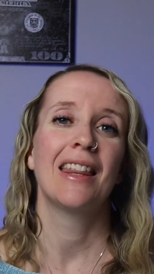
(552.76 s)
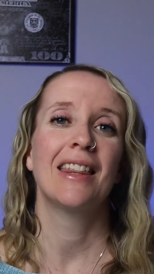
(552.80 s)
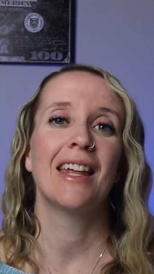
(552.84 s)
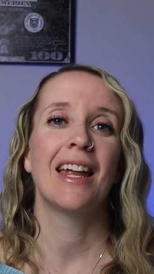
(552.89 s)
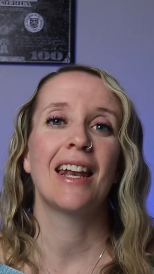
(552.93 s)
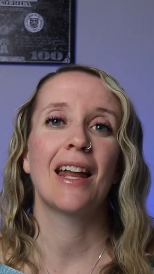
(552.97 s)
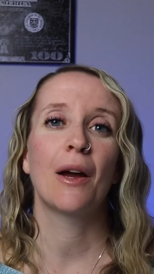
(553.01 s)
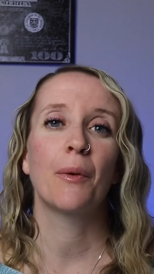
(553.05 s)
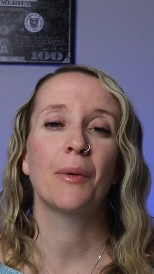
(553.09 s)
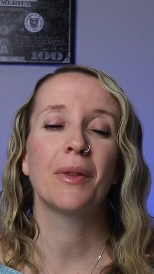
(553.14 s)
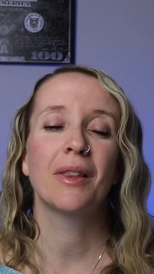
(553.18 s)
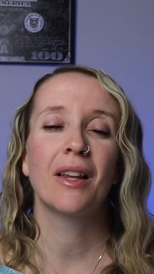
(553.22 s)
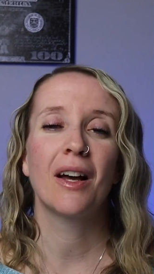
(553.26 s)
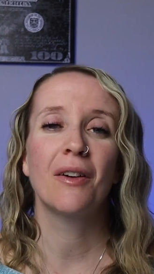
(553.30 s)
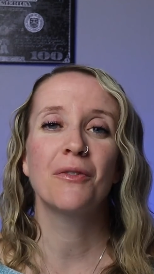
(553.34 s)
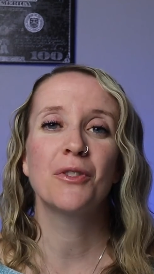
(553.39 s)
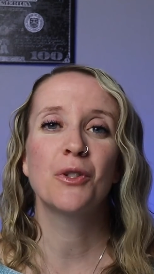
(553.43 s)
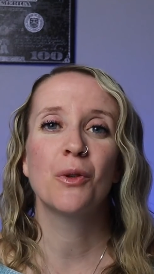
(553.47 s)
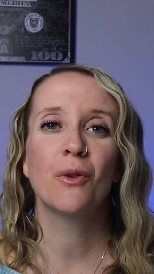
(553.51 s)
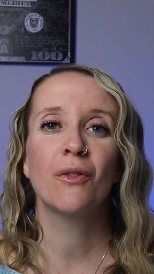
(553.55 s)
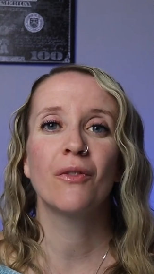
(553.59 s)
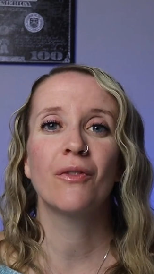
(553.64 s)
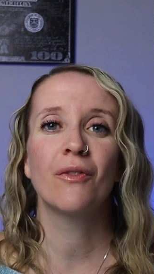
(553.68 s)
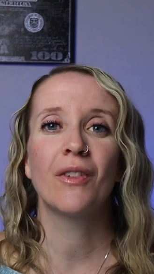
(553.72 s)
then I would
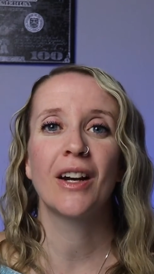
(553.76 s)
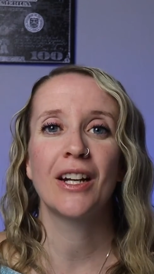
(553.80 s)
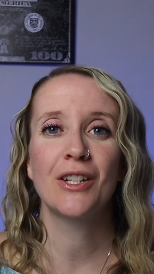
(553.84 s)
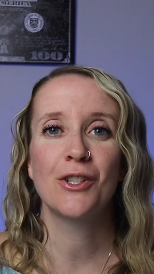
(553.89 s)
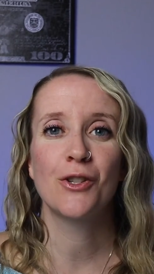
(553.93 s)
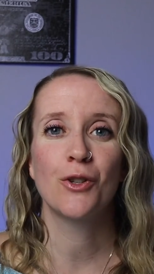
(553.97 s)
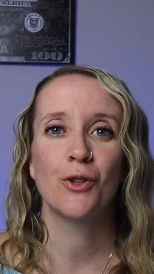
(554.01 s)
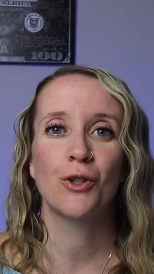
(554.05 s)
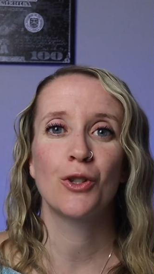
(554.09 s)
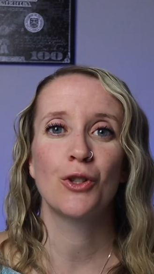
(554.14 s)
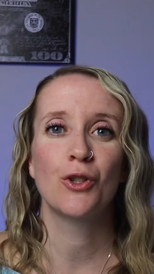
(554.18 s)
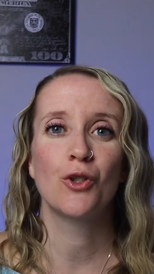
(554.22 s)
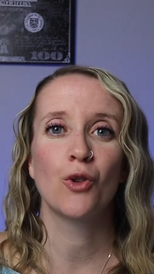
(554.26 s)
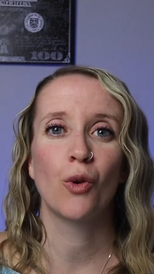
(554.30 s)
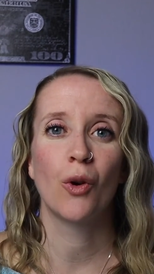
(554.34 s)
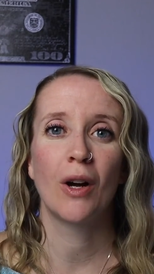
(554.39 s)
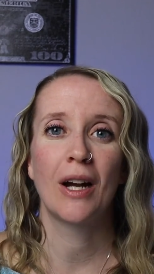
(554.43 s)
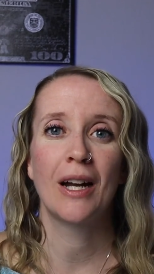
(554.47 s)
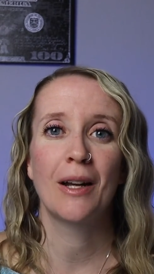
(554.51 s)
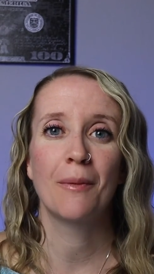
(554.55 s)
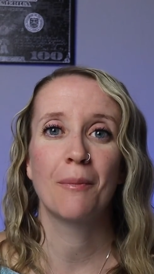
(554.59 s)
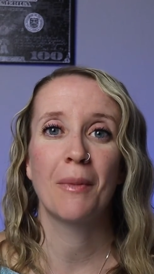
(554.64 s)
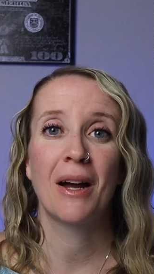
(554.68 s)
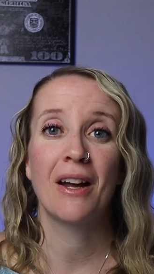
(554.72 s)
love to invite you to
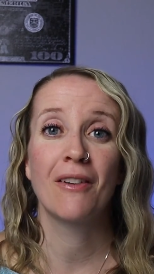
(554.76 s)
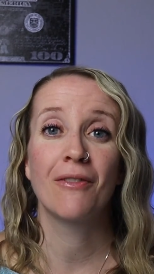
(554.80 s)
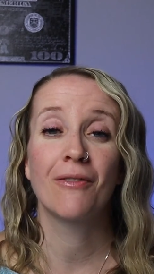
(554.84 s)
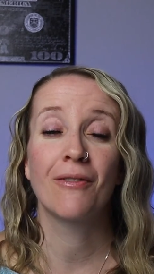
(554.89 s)
join my